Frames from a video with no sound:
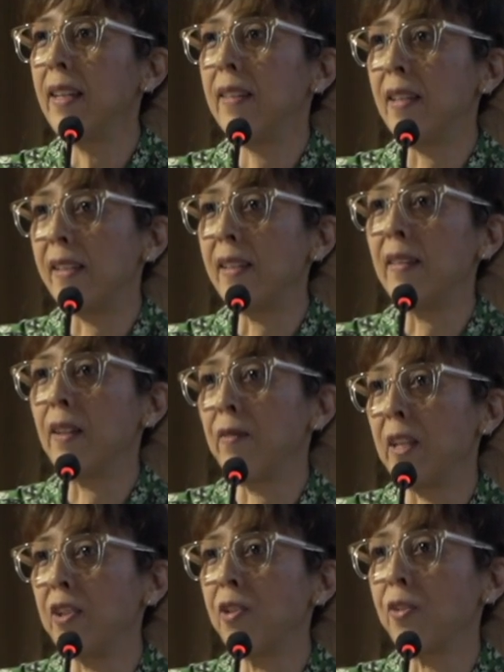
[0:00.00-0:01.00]
these
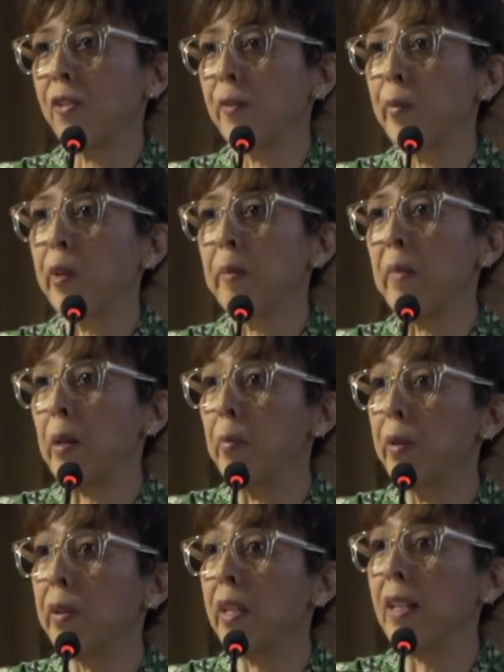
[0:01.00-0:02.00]
interventions of putting my
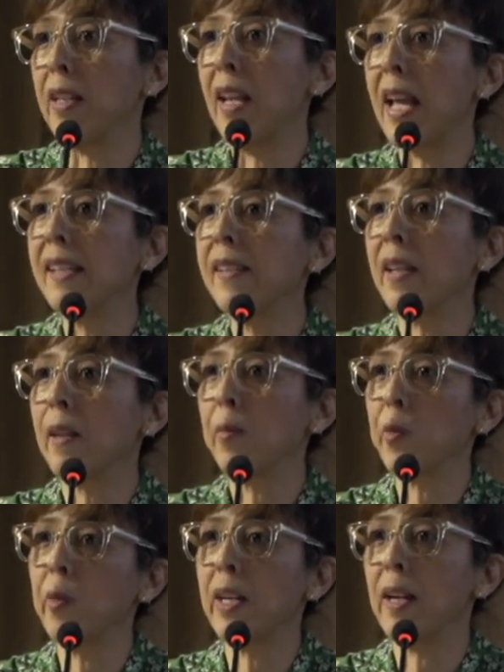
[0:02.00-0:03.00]
body in
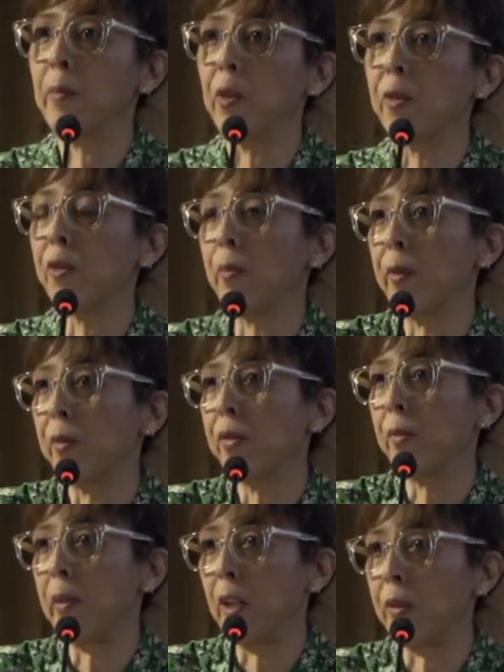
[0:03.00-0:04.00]
landscapes where I'm not supposed to
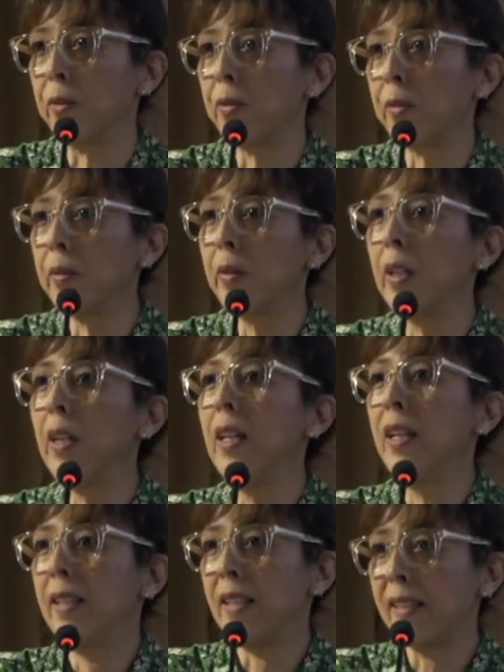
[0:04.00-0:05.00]
belong to,
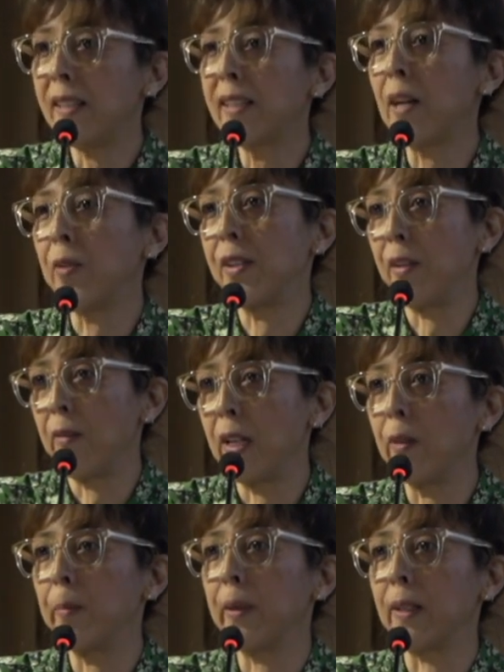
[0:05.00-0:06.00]
this is how it's
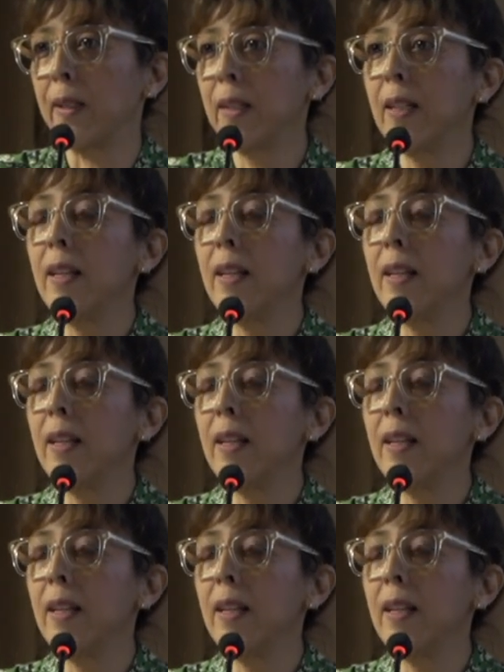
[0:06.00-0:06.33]
developing.